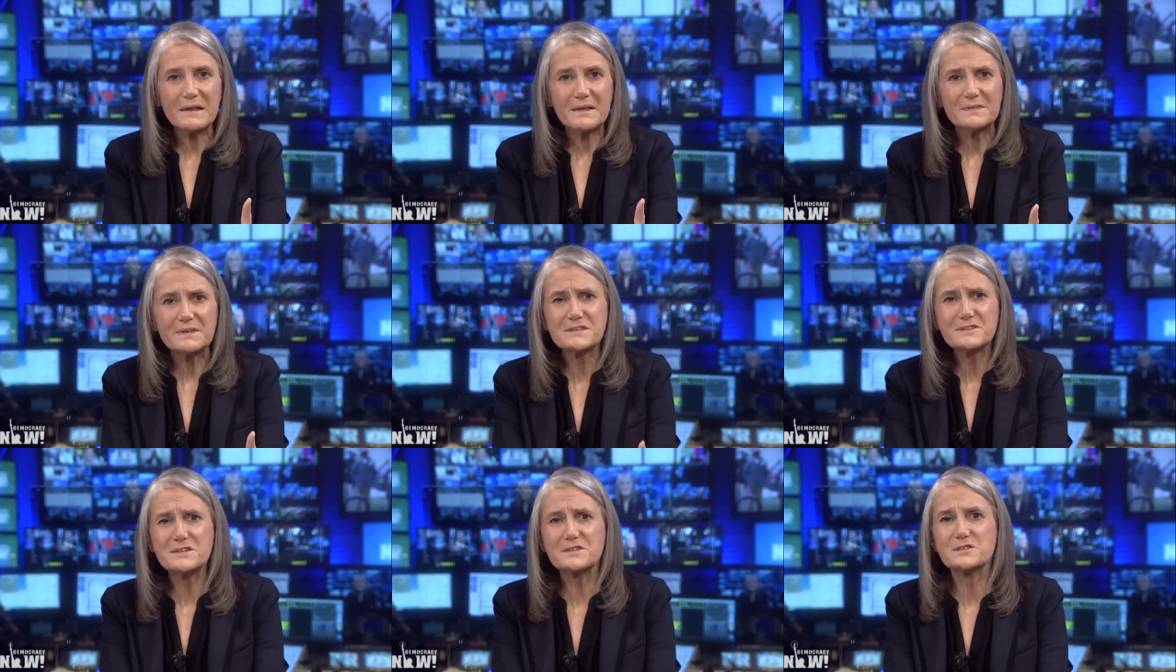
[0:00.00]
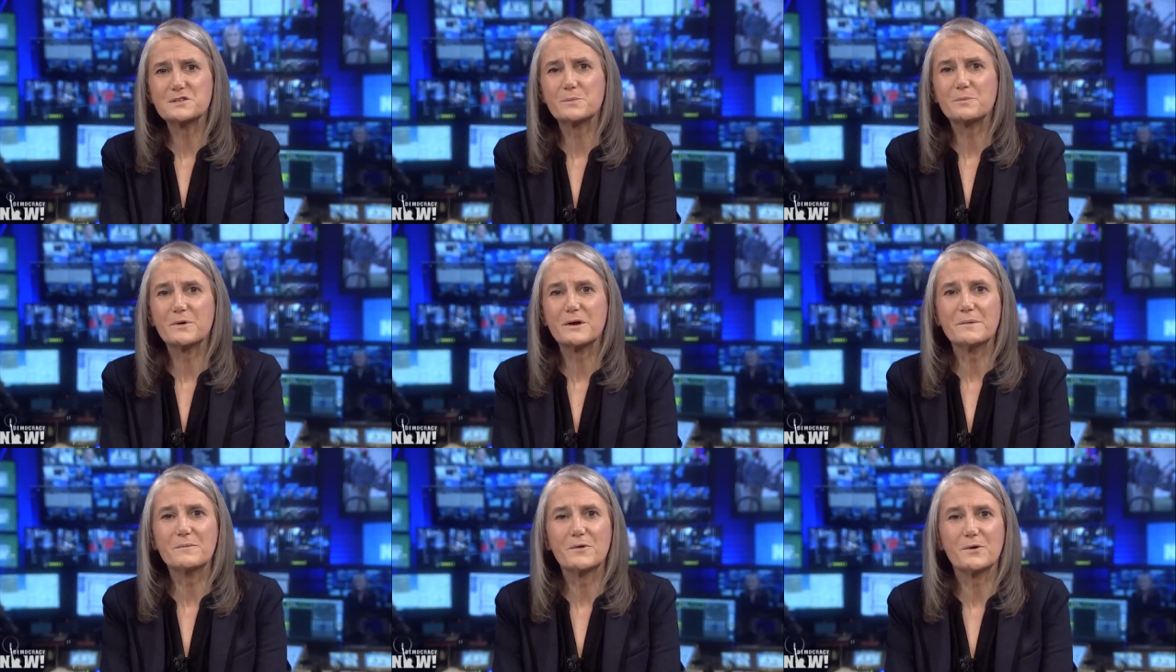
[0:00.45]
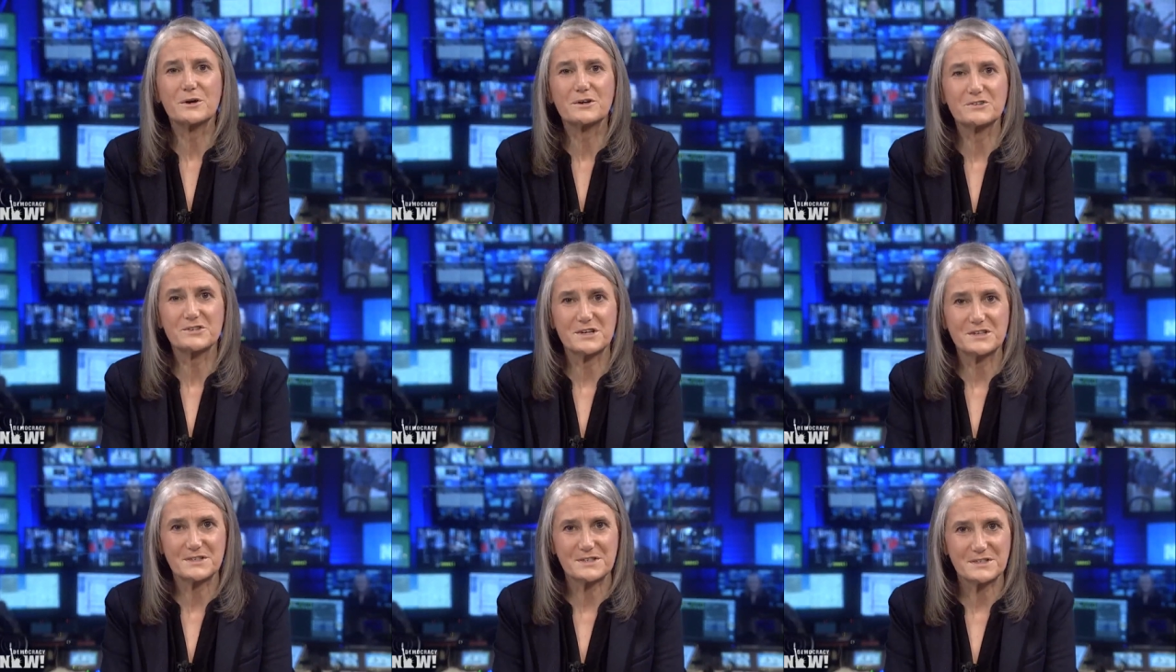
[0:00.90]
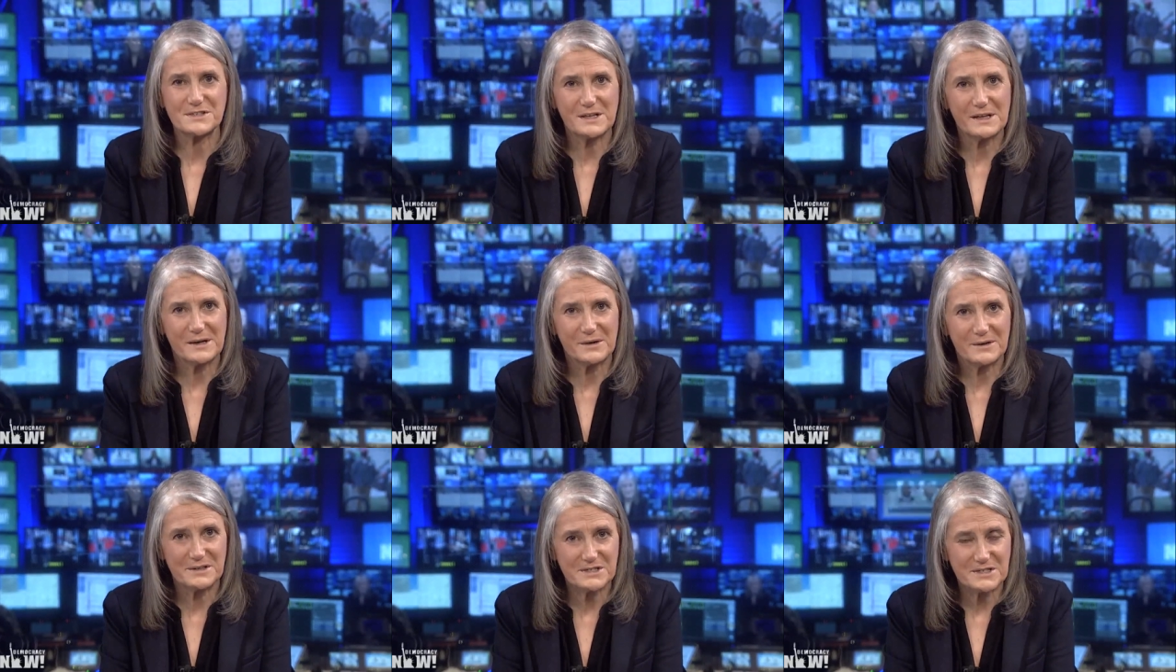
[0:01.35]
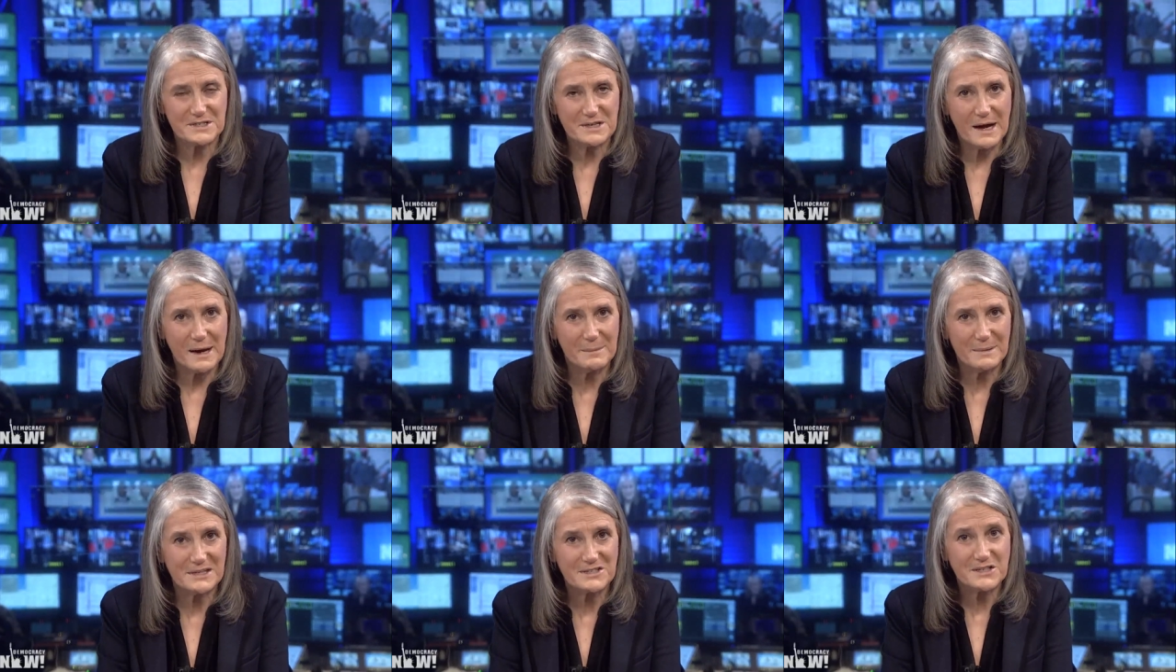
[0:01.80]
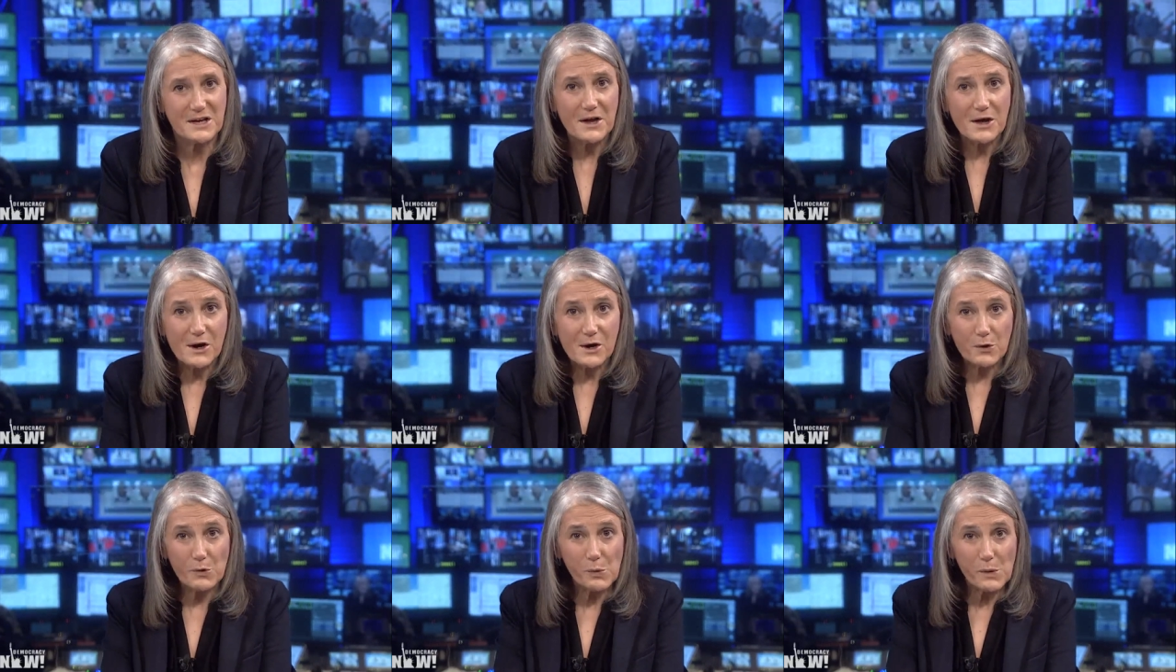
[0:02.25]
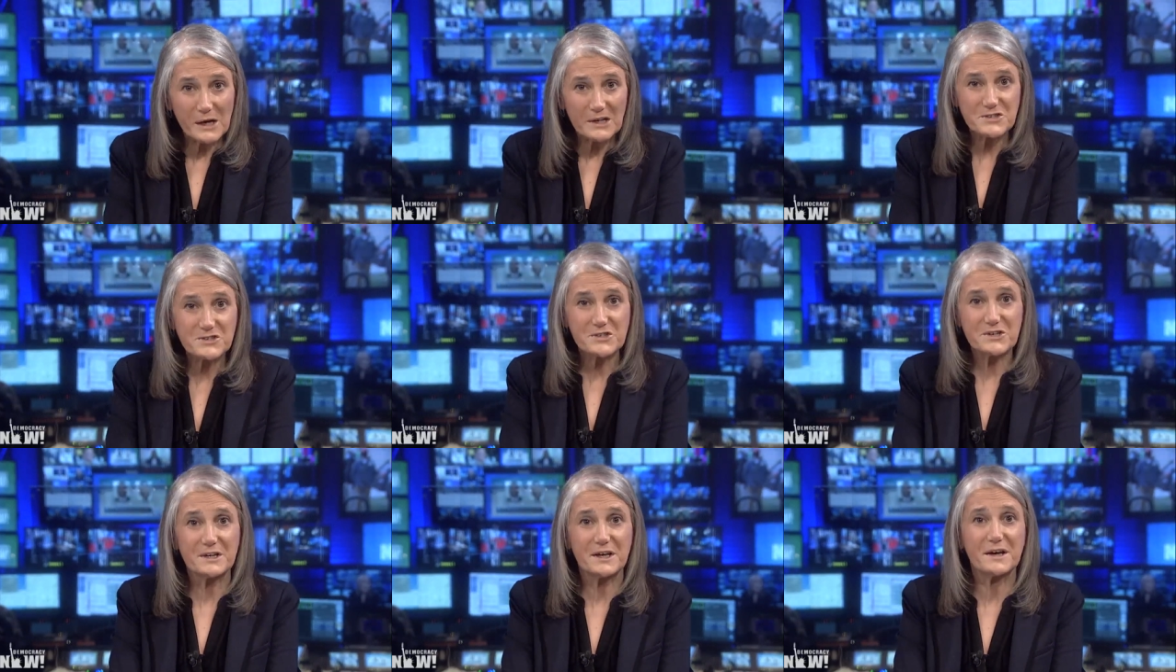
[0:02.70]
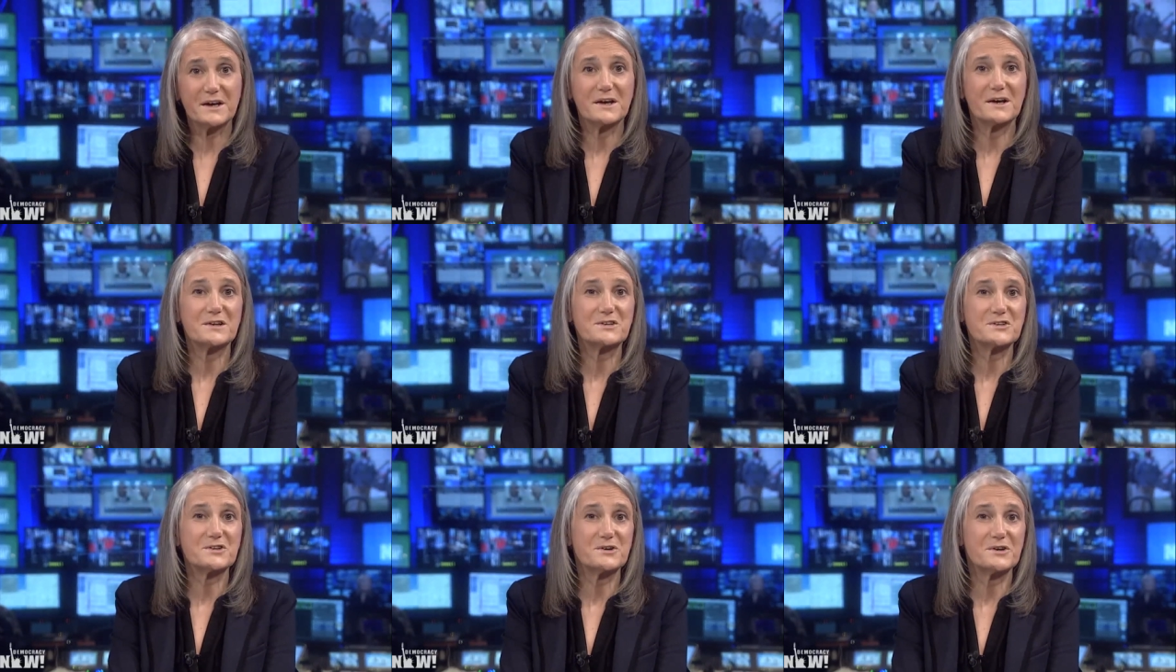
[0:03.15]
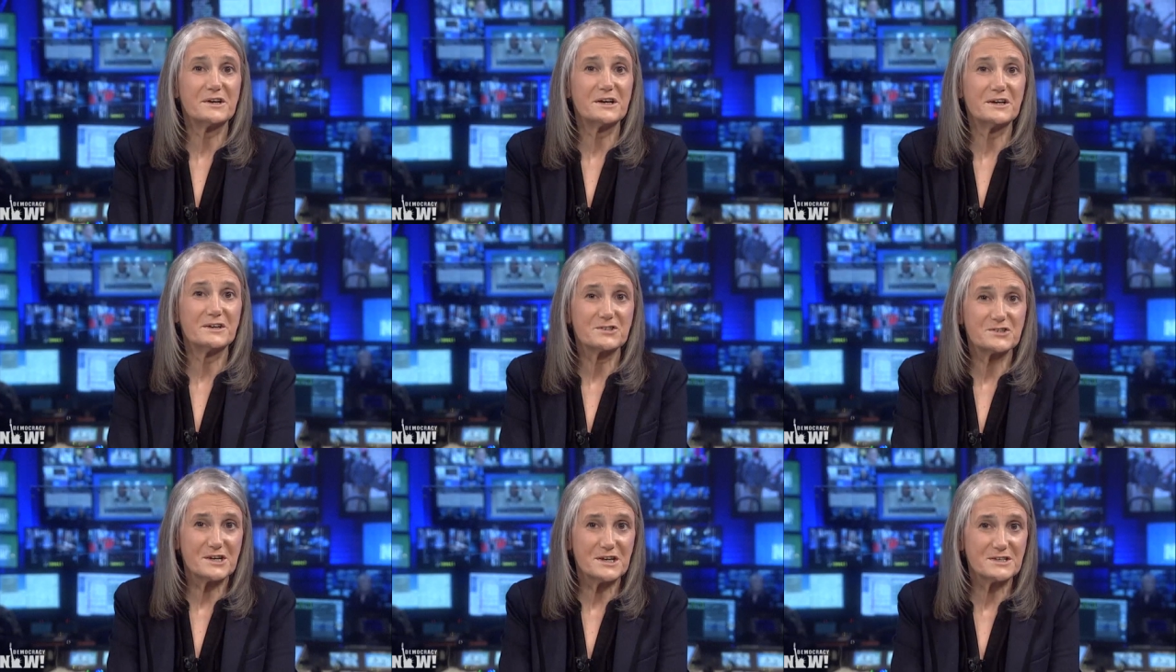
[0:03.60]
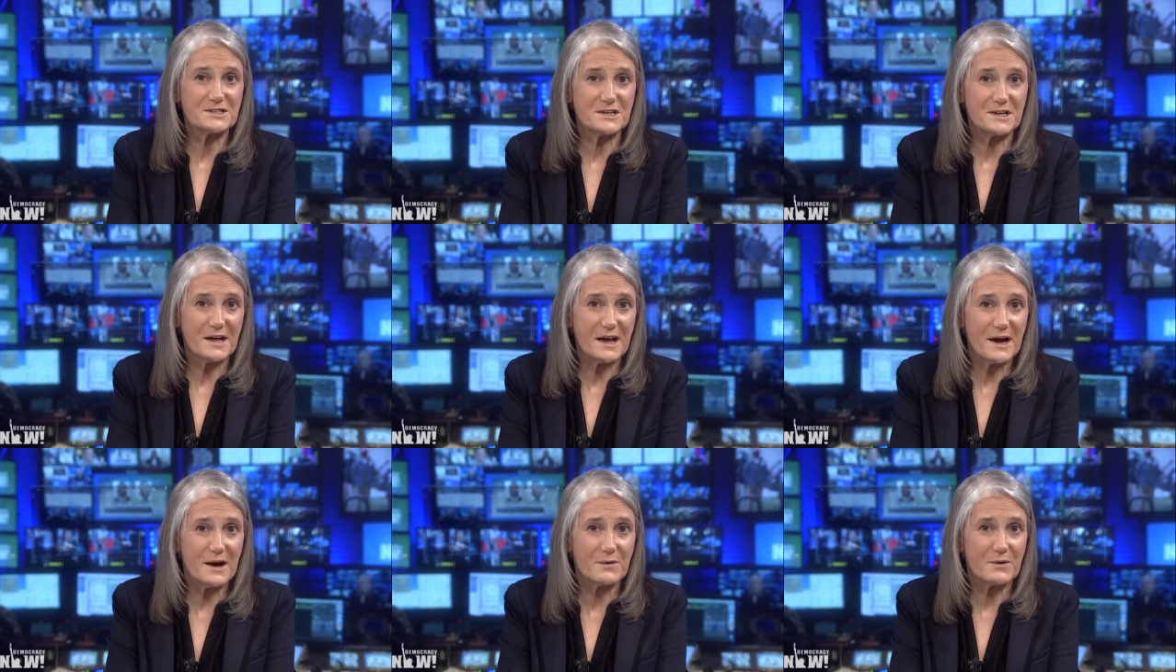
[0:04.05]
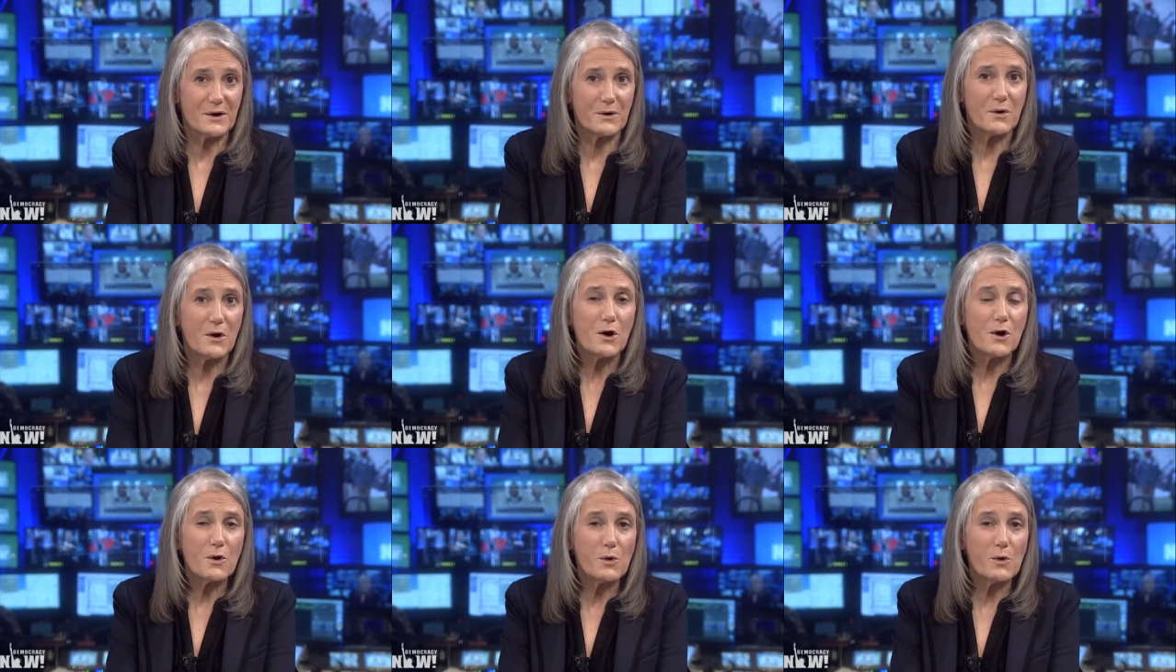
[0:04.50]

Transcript: This is Supreme Court Justice Clarence Thomas questioning attorney Jason Harrow,